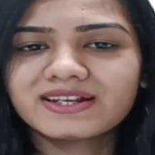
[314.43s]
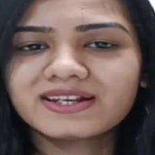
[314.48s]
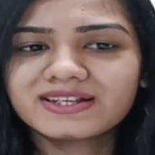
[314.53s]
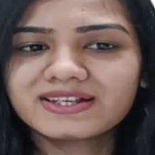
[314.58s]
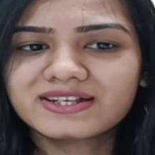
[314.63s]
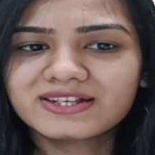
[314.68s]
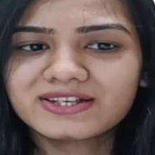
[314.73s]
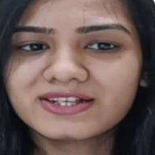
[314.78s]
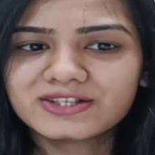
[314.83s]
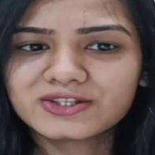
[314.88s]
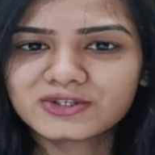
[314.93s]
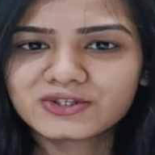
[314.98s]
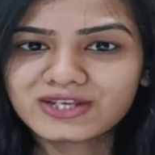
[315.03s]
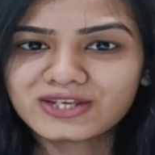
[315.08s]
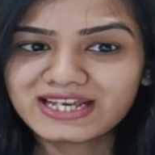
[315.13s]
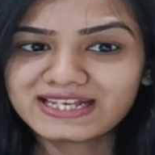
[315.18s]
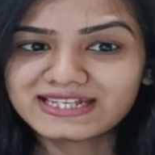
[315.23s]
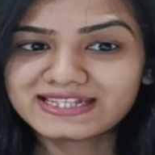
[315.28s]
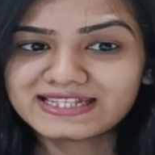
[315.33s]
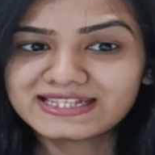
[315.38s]
So
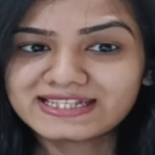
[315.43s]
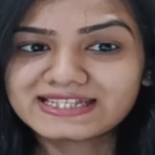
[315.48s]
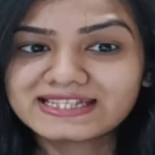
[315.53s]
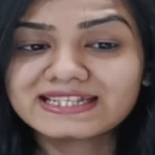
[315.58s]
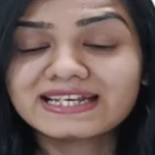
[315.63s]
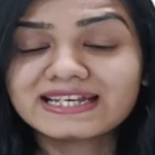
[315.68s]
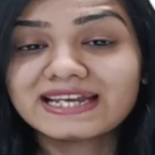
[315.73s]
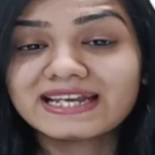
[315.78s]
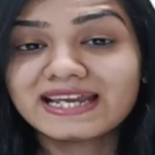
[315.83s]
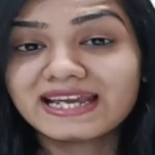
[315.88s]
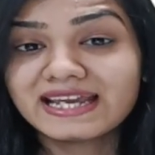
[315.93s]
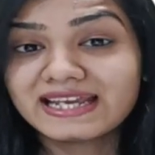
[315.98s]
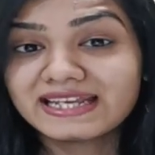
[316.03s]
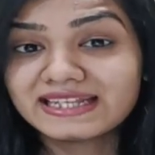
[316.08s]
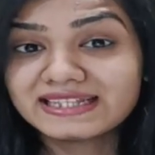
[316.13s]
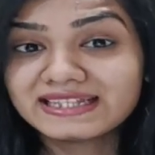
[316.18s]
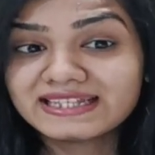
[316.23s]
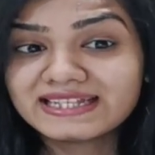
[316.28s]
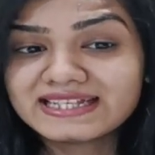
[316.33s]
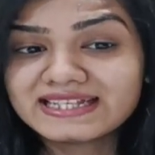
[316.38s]
yes, in
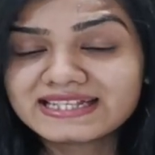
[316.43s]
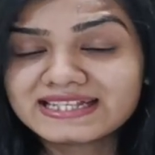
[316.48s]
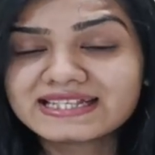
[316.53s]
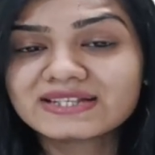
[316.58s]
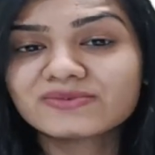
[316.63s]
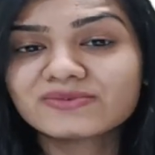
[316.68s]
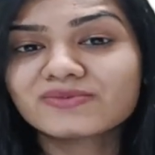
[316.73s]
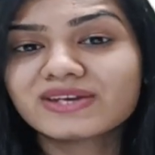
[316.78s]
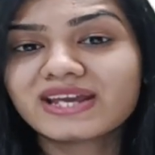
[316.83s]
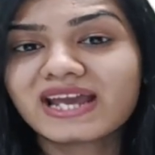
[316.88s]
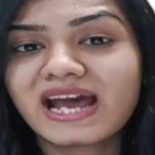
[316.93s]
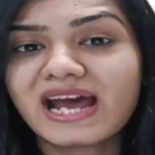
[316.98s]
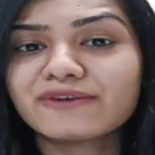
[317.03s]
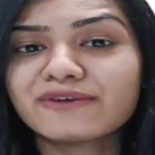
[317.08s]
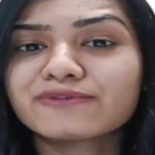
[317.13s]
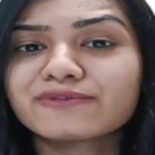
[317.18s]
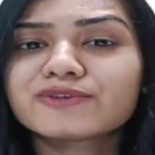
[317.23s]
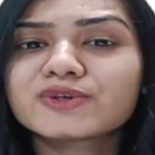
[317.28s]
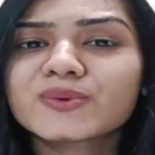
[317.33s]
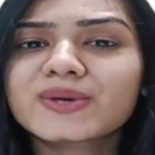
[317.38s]
this we have few
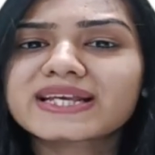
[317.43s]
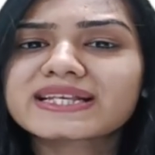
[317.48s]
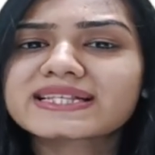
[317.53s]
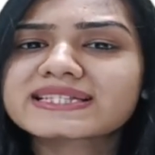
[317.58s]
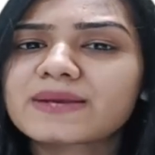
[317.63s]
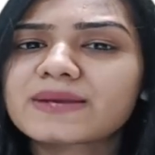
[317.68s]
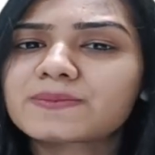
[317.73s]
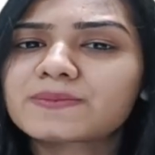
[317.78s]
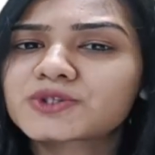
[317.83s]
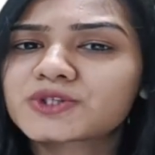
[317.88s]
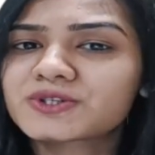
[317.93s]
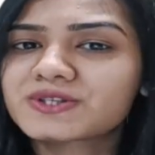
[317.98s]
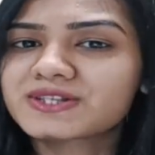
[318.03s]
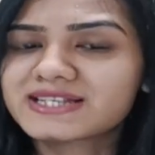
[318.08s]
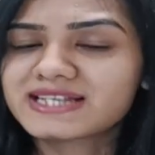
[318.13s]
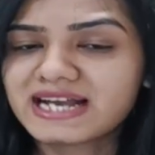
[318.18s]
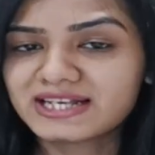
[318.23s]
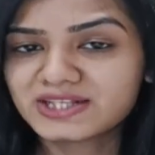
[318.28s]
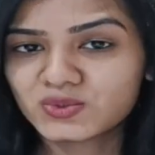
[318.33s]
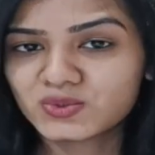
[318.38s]
exceptions
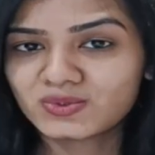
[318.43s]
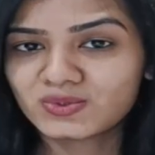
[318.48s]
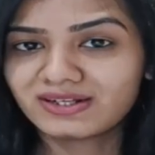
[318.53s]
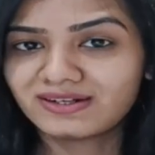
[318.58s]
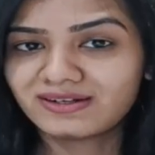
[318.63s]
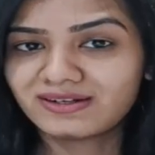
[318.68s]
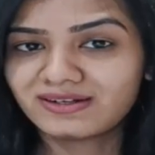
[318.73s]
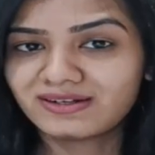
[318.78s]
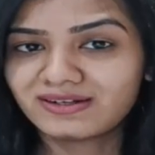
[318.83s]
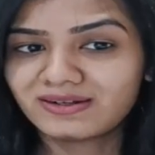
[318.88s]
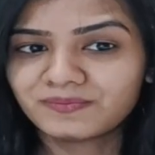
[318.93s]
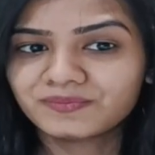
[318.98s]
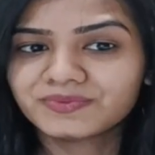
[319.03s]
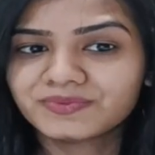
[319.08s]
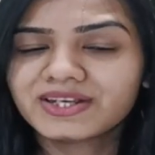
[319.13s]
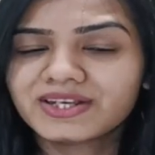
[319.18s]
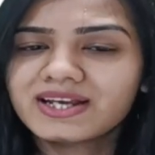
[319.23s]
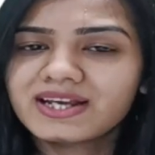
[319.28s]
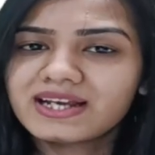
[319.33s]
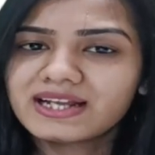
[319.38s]
as well.
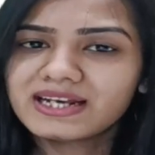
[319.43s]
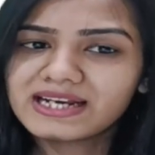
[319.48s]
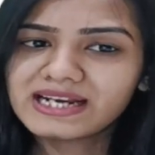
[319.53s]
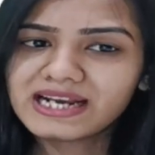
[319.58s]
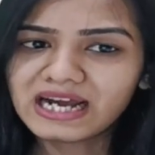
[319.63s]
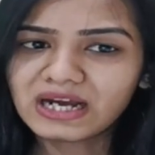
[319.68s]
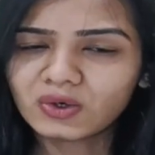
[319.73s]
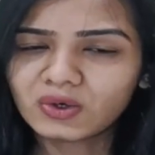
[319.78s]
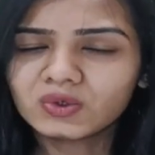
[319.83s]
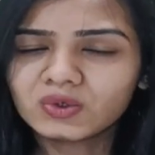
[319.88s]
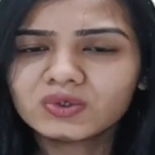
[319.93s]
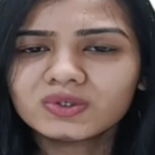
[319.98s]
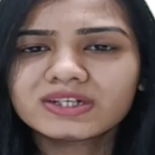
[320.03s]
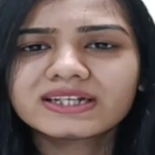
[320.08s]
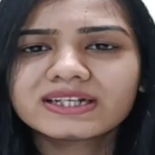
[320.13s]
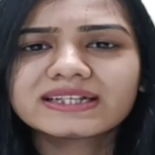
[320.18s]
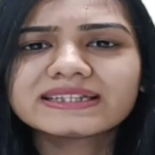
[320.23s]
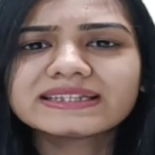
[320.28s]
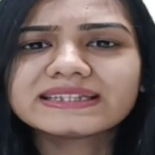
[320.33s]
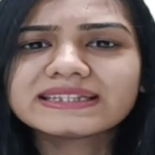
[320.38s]
Now,
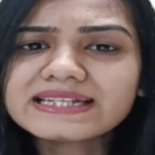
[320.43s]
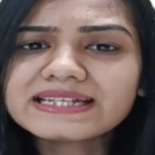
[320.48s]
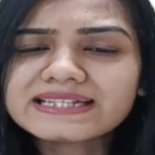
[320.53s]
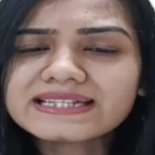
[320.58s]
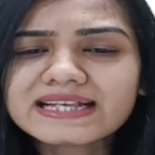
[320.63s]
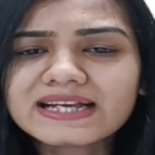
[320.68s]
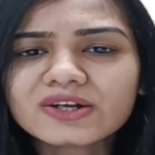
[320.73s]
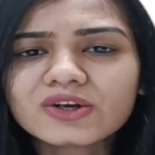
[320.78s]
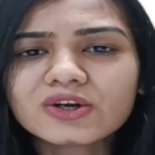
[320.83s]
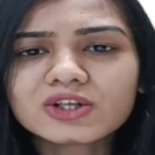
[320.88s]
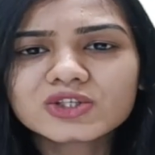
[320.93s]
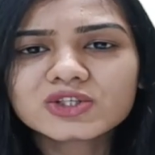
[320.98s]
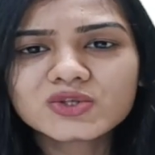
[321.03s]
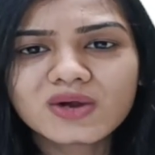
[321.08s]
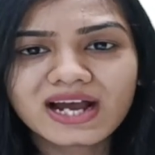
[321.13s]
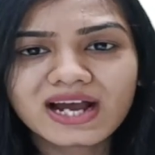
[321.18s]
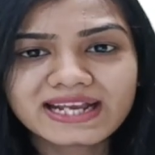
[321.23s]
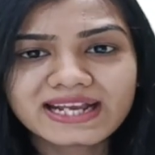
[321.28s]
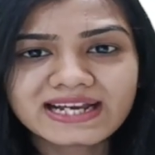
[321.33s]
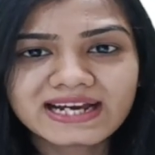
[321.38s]
these are also
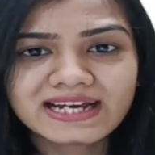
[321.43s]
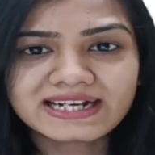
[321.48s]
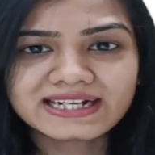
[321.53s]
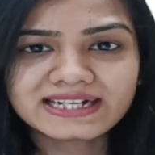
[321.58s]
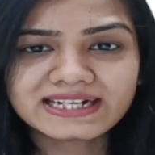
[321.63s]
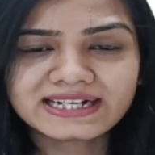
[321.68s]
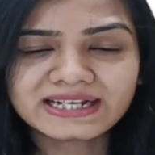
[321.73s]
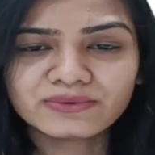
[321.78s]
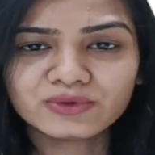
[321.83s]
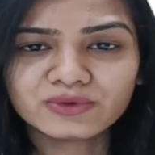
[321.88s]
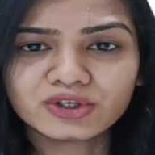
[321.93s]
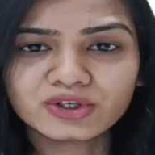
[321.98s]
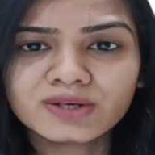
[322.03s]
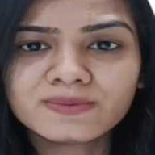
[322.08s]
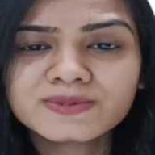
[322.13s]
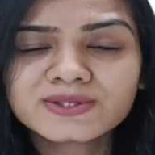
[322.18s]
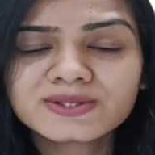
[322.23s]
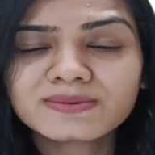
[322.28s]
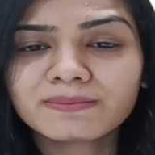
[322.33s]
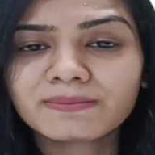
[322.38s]
IR ending verbs,
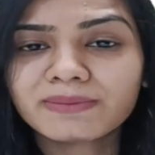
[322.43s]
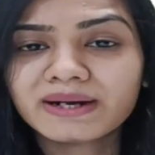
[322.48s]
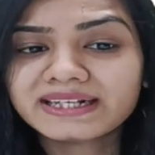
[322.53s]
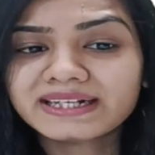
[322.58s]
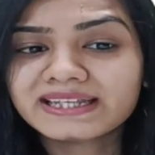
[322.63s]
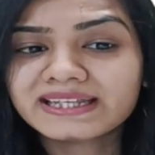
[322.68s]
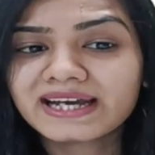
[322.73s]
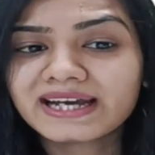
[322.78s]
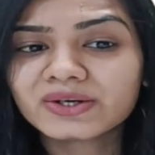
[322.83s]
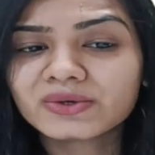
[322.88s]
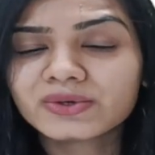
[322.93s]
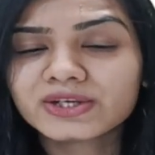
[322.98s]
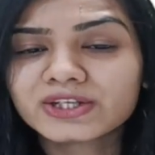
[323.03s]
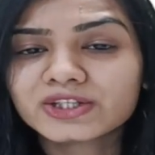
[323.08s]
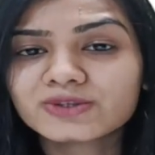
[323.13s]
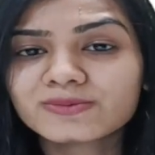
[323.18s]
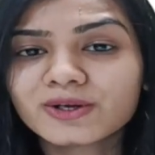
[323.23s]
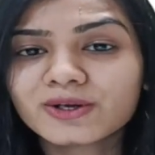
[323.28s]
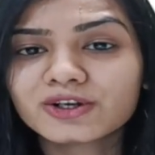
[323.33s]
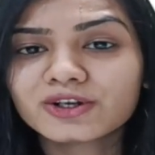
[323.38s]
but they are going to be
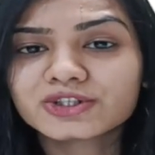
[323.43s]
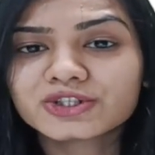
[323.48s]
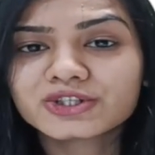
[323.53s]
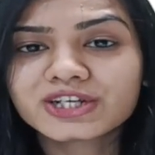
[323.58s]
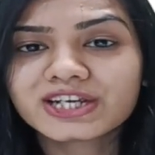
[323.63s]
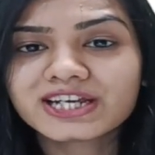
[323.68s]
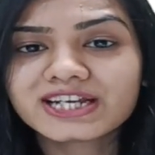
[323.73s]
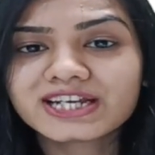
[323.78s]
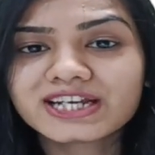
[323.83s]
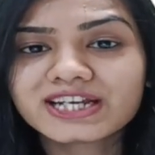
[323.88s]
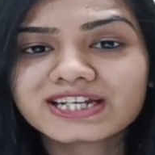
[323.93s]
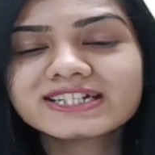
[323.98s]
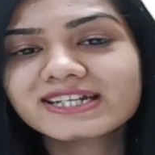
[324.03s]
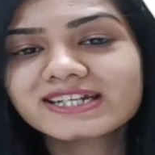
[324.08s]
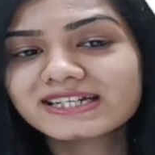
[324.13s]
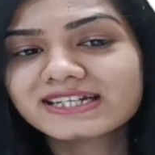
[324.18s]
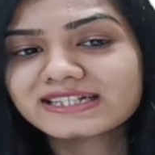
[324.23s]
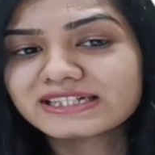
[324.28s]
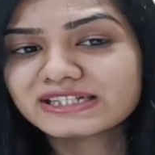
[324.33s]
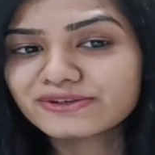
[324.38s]
conjugated
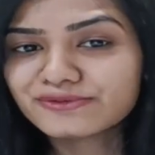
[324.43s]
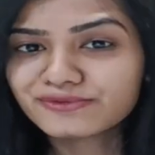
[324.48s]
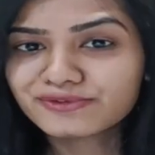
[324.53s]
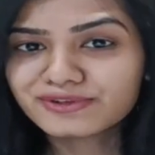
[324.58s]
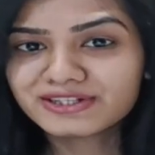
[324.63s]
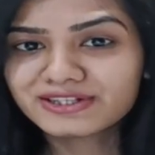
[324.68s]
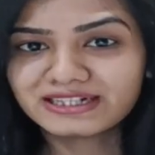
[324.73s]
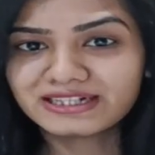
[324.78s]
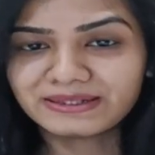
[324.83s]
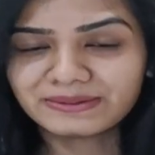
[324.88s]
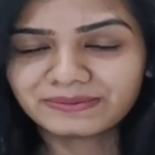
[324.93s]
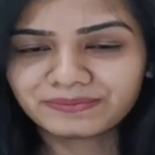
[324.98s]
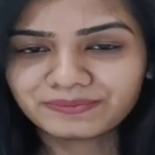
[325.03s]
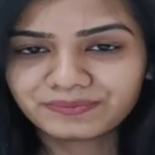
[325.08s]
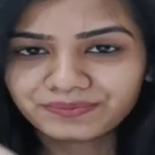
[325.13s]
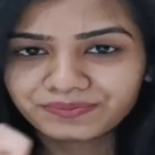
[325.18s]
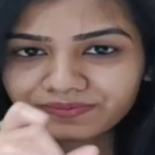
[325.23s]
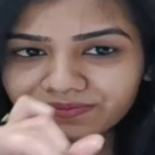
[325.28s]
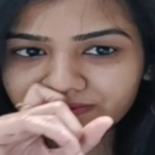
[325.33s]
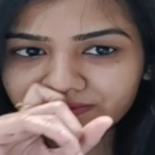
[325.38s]
differently.
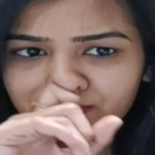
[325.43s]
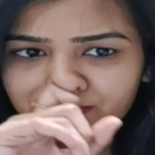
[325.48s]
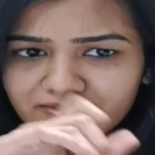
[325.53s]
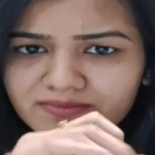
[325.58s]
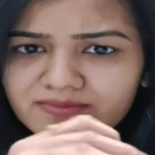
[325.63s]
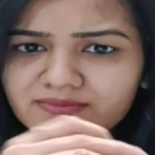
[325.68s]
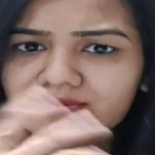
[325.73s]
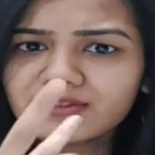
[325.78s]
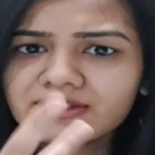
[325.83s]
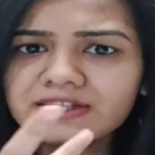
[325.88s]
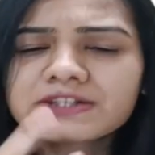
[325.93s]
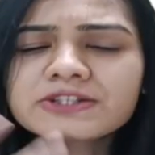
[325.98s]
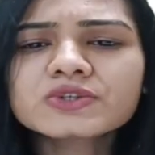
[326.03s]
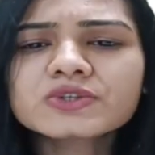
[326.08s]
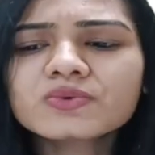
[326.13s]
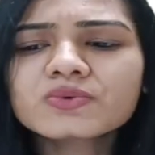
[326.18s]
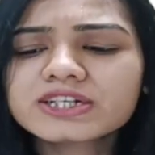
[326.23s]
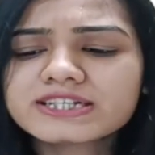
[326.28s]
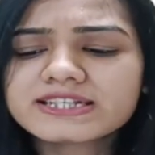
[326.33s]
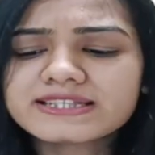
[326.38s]
So what
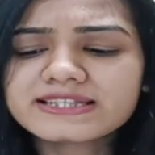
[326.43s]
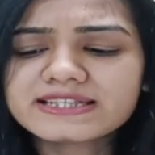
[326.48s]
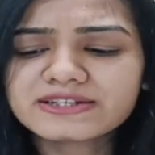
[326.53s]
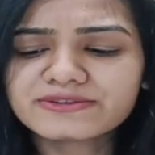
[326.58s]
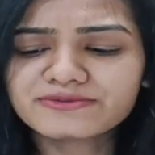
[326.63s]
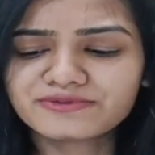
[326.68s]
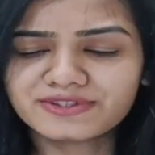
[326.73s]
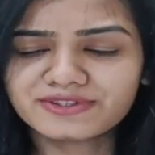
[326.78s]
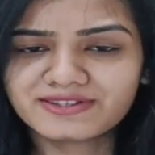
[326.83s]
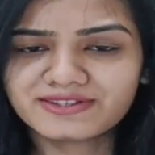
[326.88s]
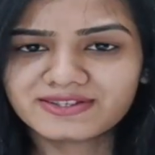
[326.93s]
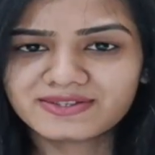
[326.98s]
is the difference?